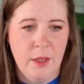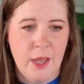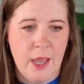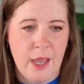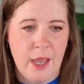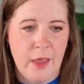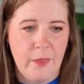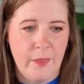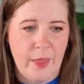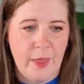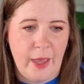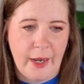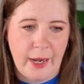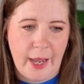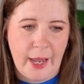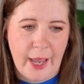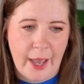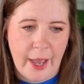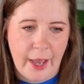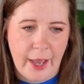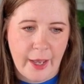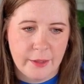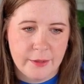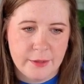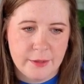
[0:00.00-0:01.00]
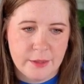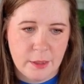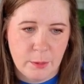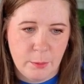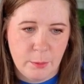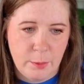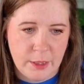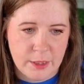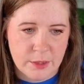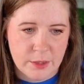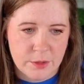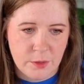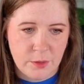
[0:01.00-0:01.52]
and that adds the
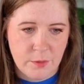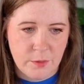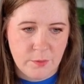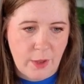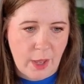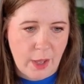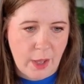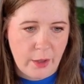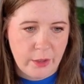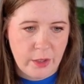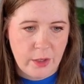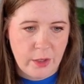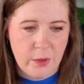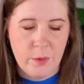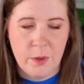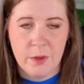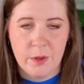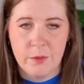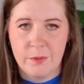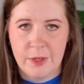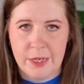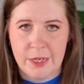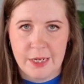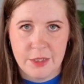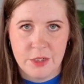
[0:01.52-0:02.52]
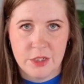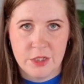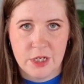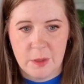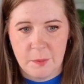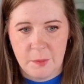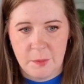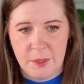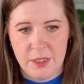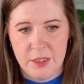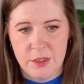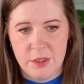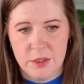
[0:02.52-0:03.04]
pixel value of each
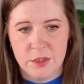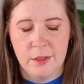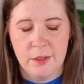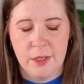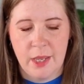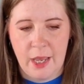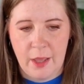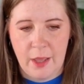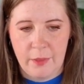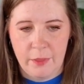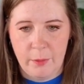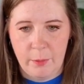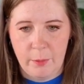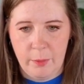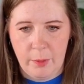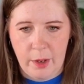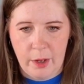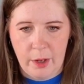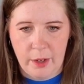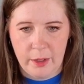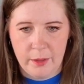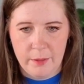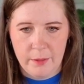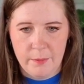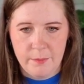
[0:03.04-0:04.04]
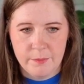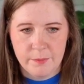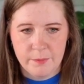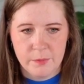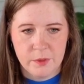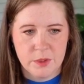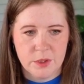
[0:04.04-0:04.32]
image at the bottom.